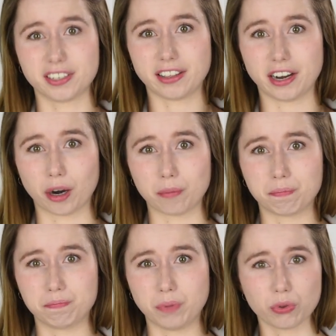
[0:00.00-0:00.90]
They
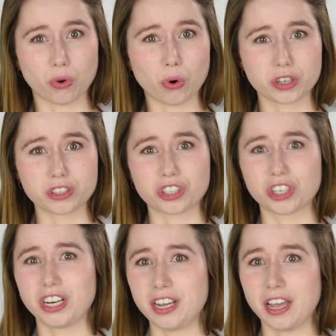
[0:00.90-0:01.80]
are both orange,
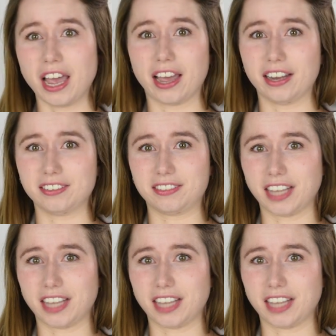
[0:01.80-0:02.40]
and